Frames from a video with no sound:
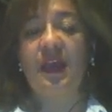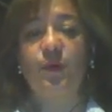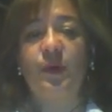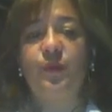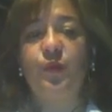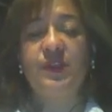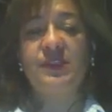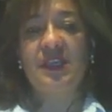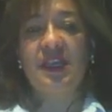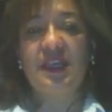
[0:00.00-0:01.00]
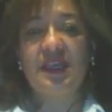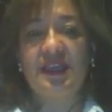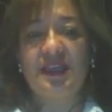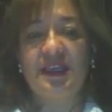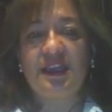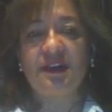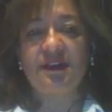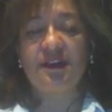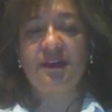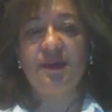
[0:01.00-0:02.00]
When we say here,
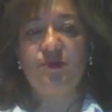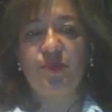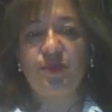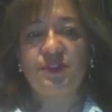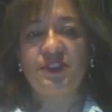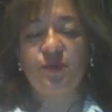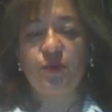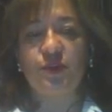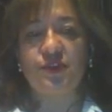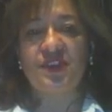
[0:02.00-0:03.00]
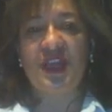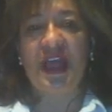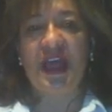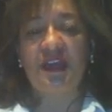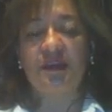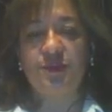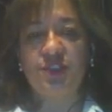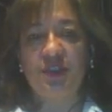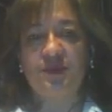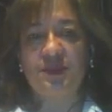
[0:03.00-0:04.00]
there are important words: an
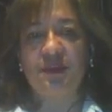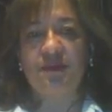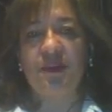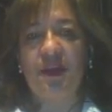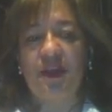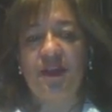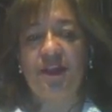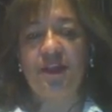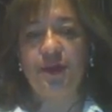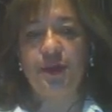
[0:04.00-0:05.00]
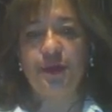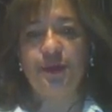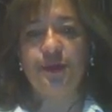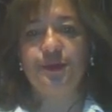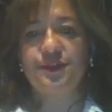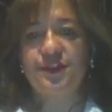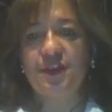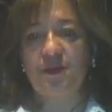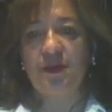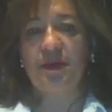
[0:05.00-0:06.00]
objective, thorough
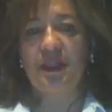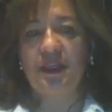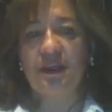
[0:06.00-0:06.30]
summary,